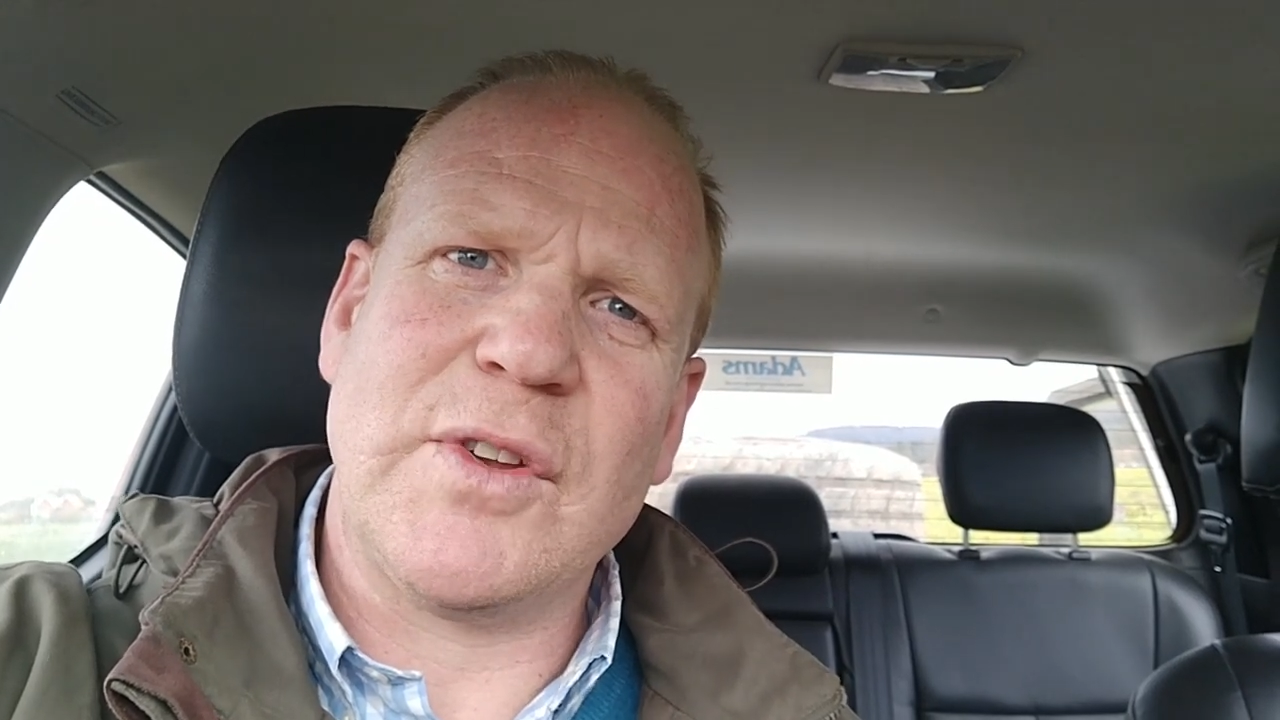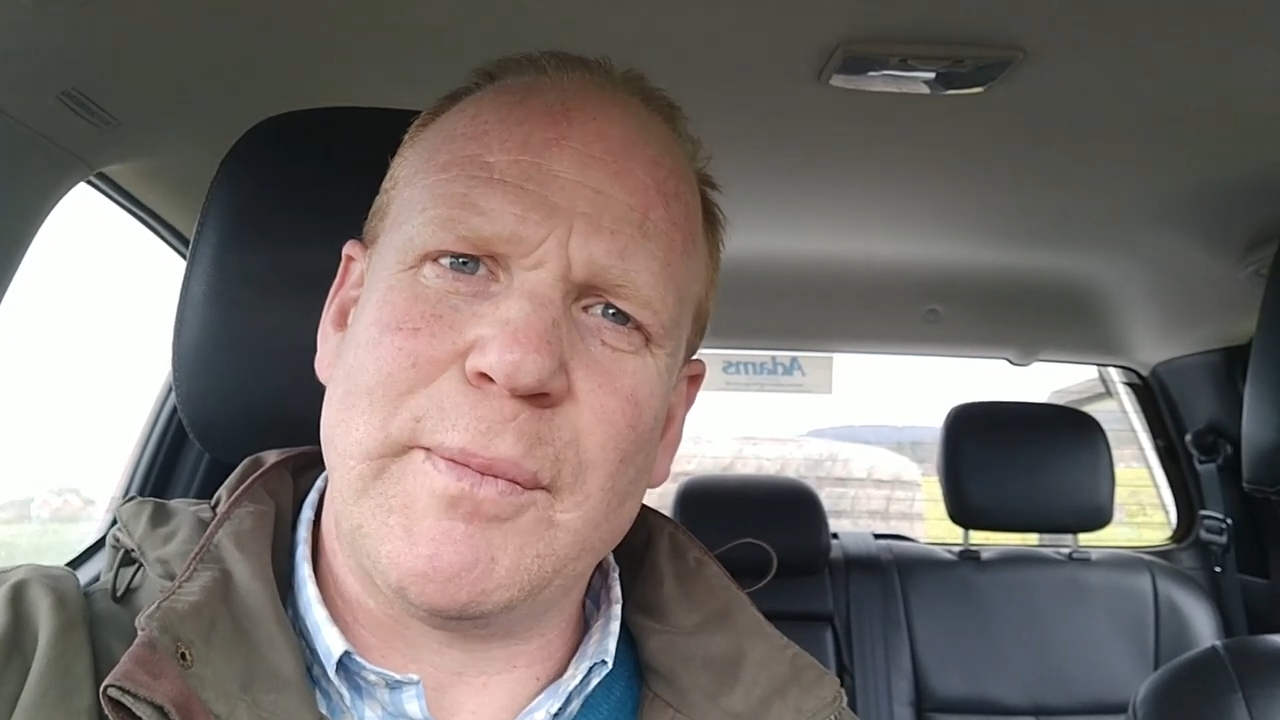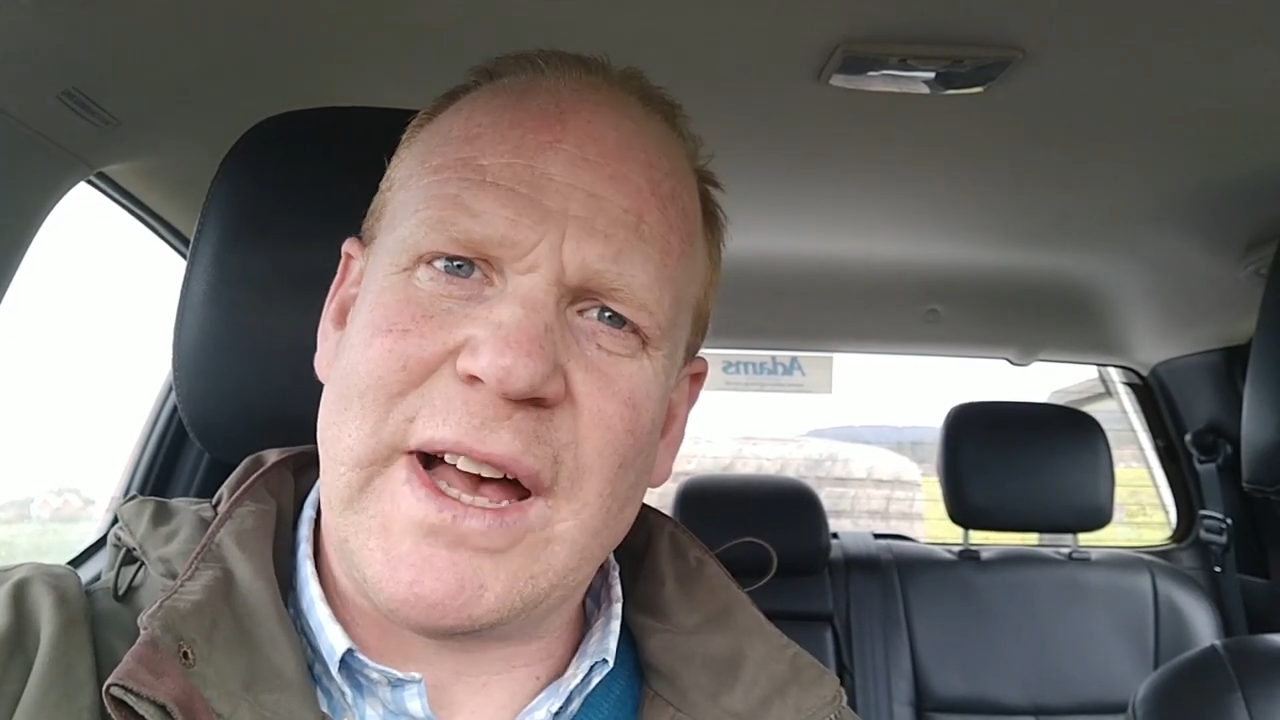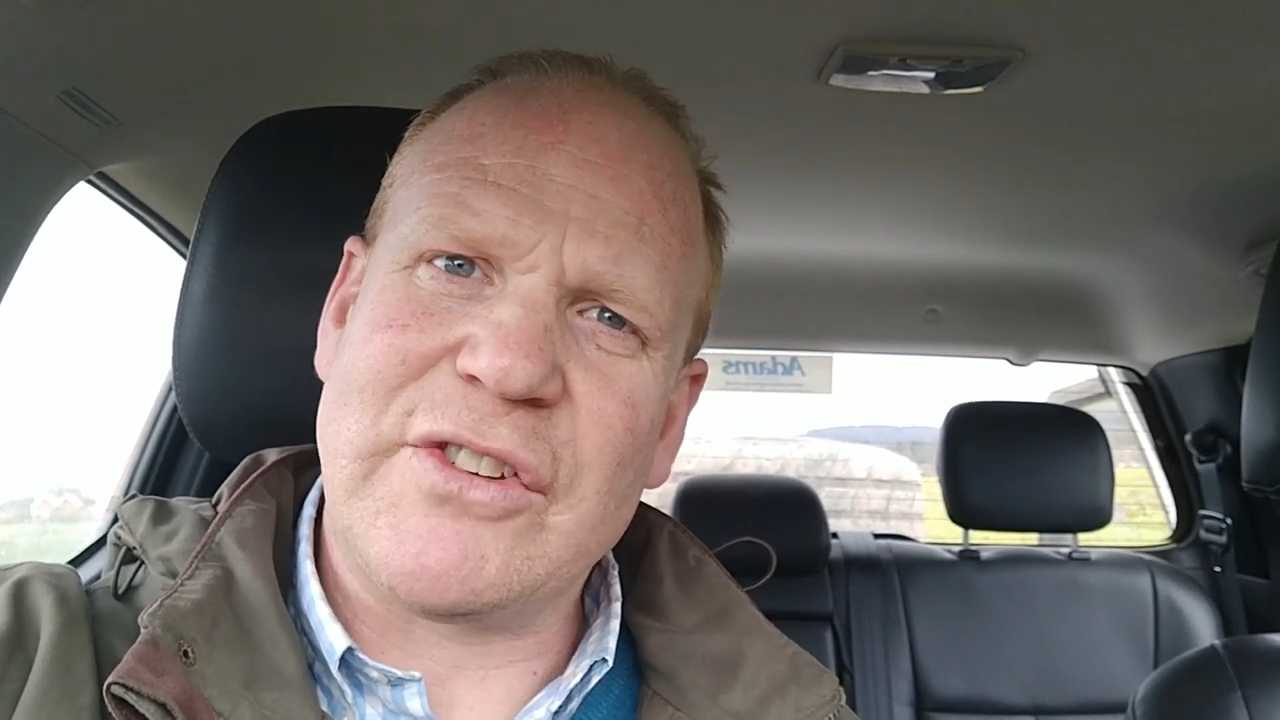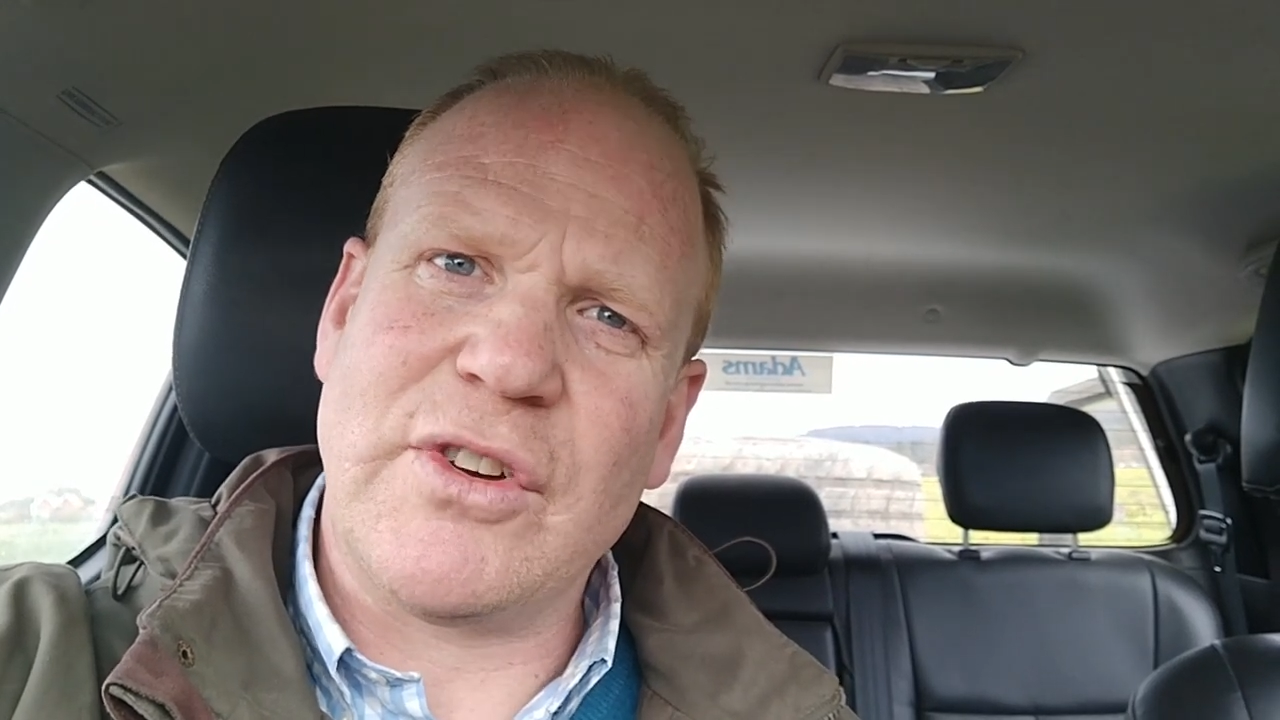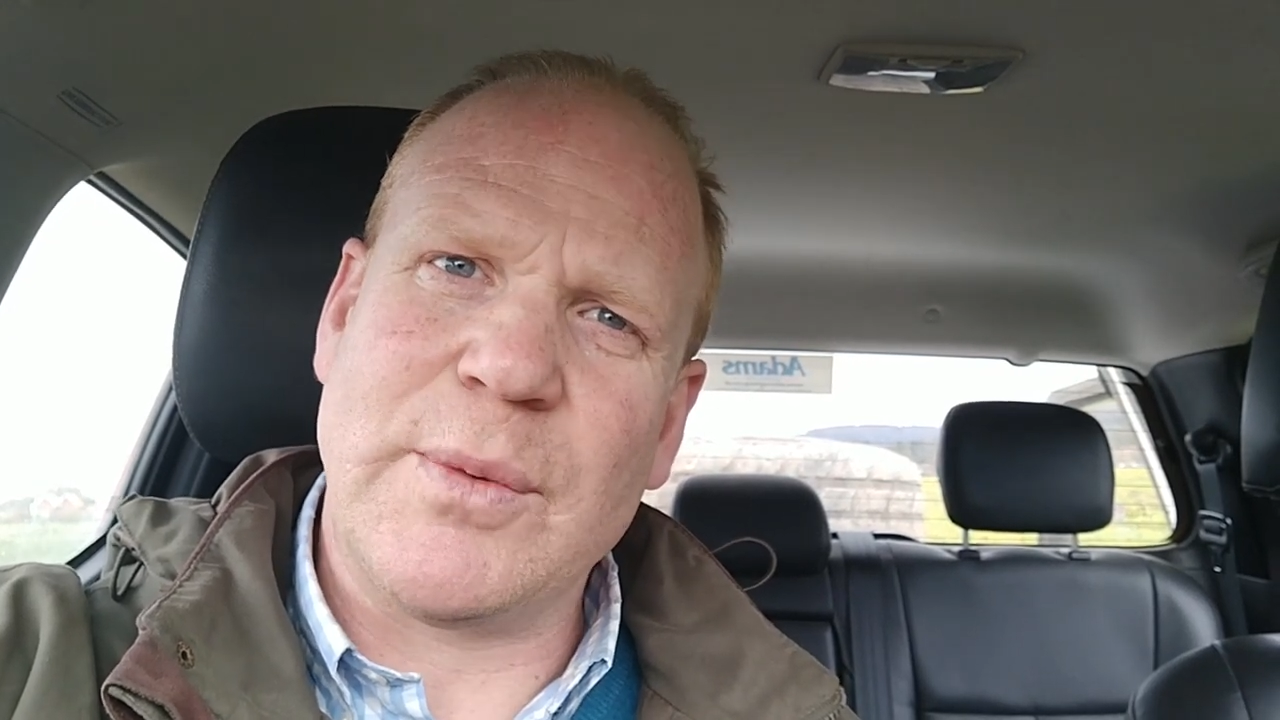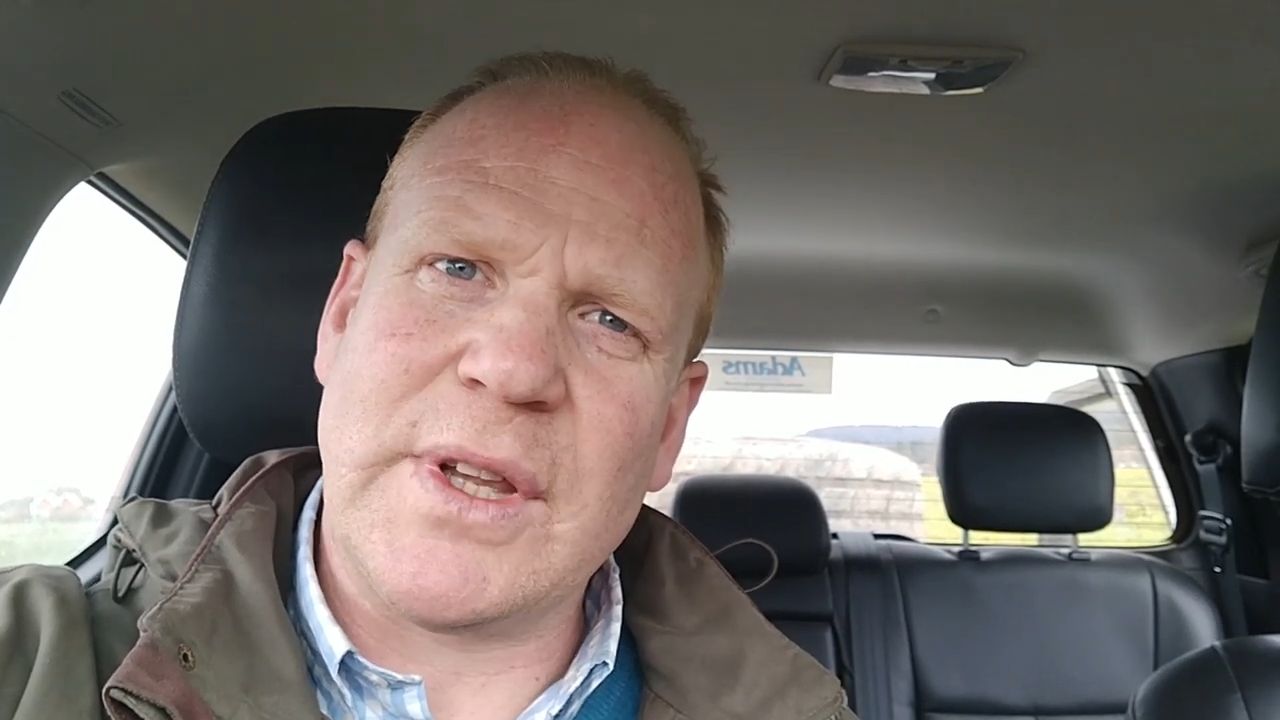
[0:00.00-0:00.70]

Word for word: to match up